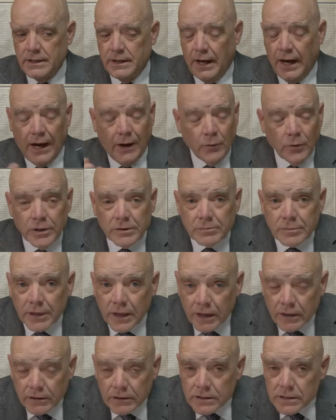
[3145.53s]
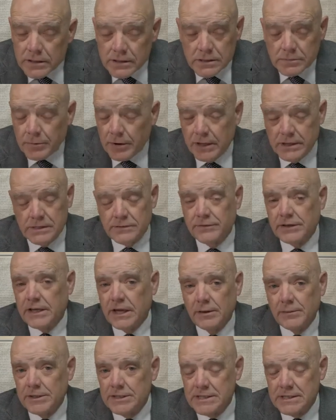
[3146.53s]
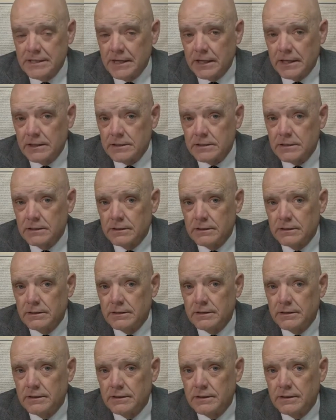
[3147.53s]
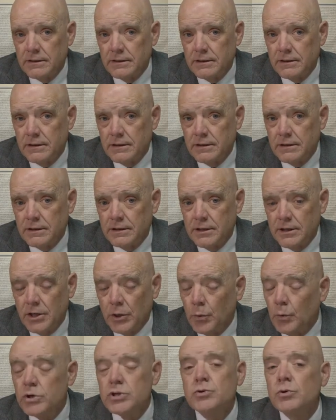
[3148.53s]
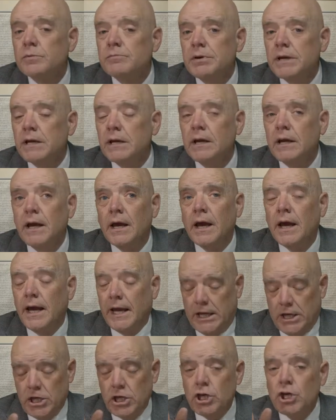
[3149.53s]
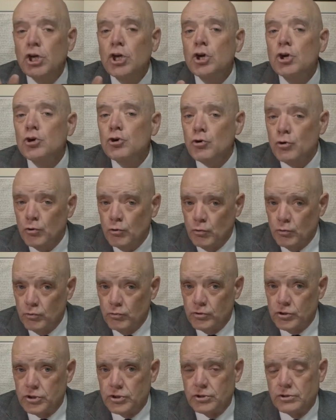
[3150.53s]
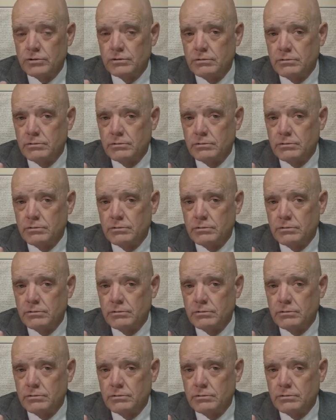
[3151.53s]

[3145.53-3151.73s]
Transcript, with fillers: I wouldn't be utterly surprised if he came in second, which would be a huge